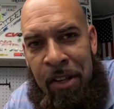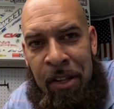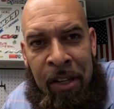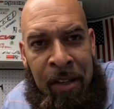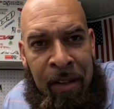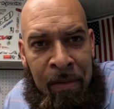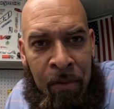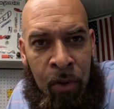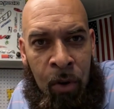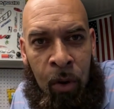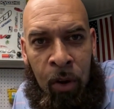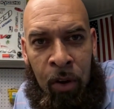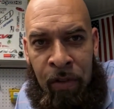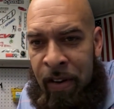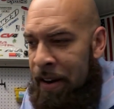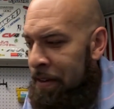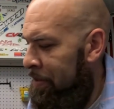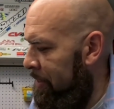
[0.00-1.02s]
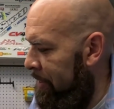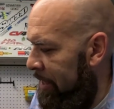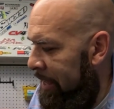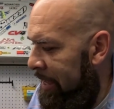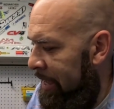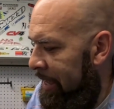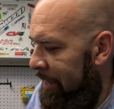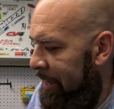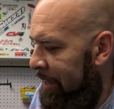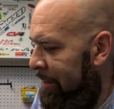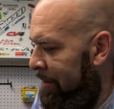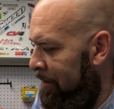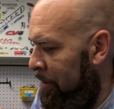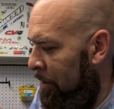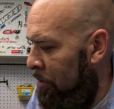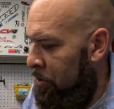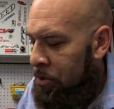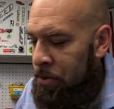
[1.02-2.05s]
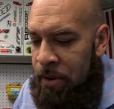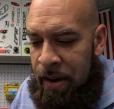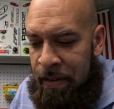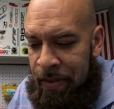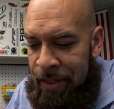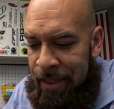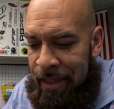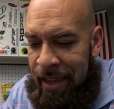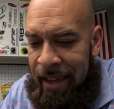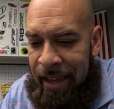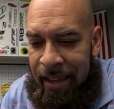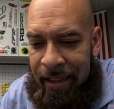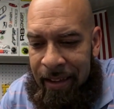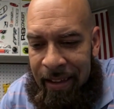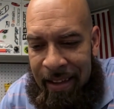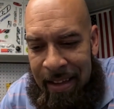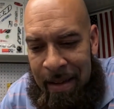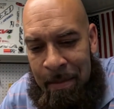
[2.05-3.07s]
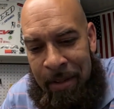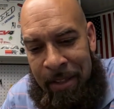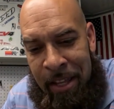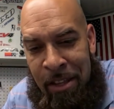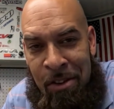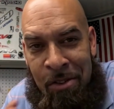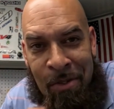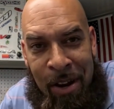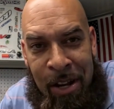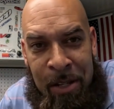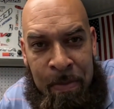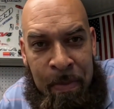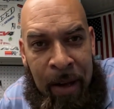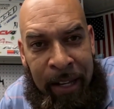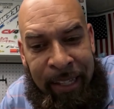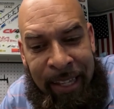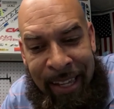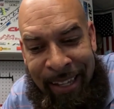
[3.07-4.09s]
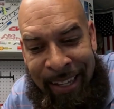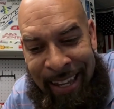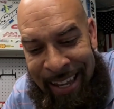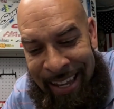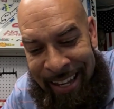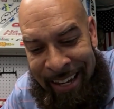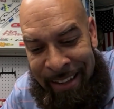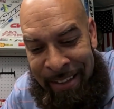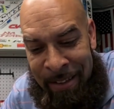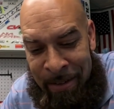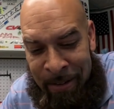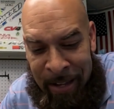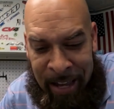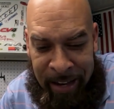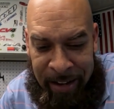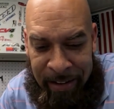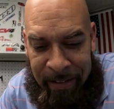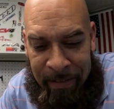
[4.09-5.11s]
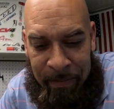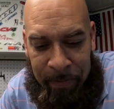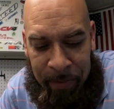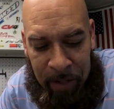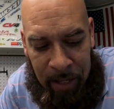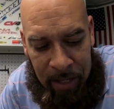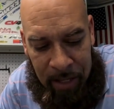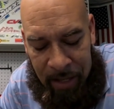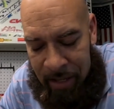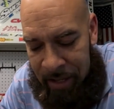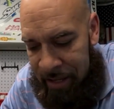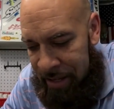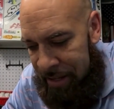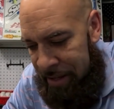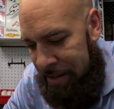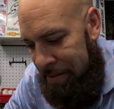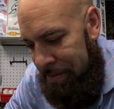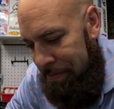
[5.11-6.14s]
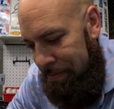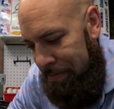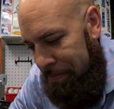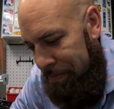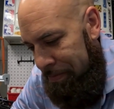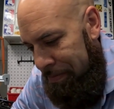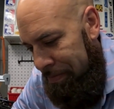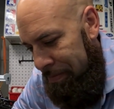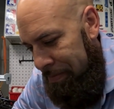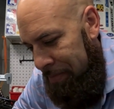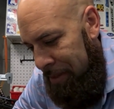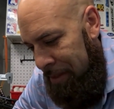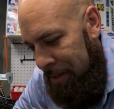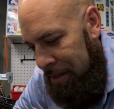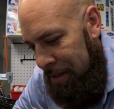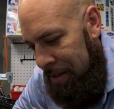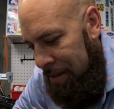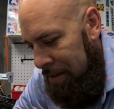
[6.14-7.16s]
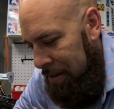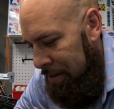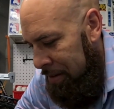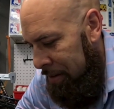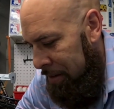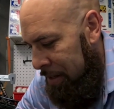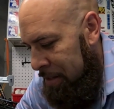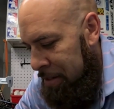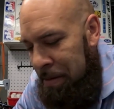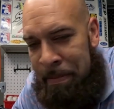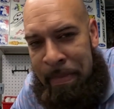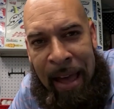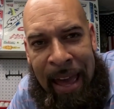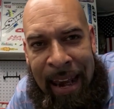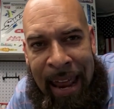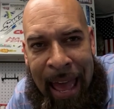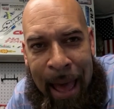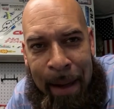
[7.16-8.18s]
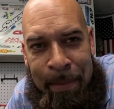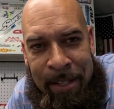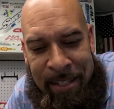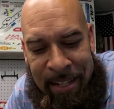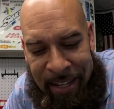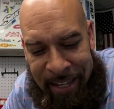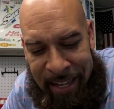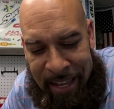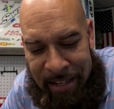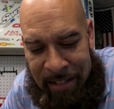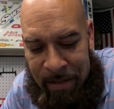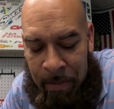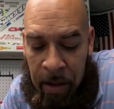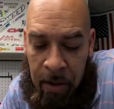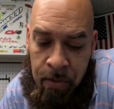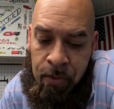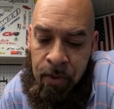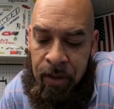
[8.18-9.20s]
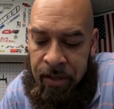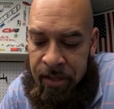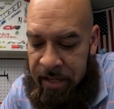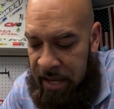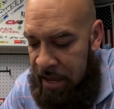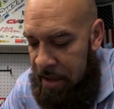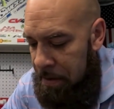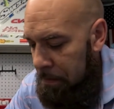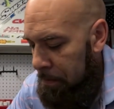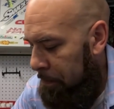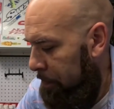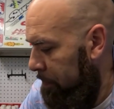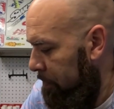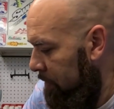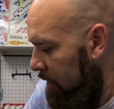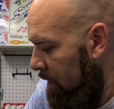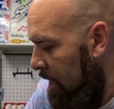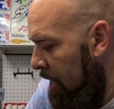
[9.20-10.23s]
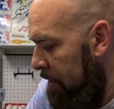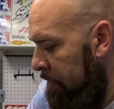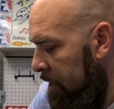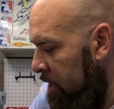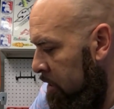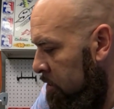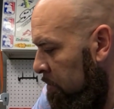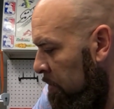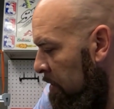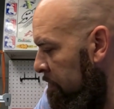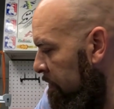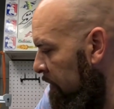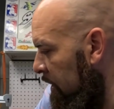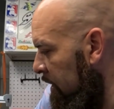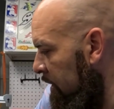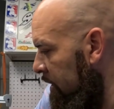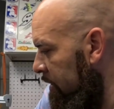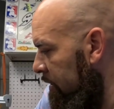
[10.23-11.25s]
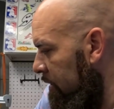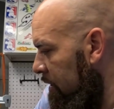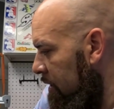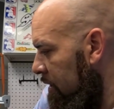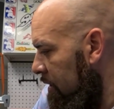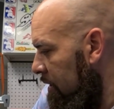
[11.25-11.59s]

You can roll over everything. It goes through everything, but then you race Buggy again, and you kind of get some bad habits, I guess. But we'll see. I think this will be fun.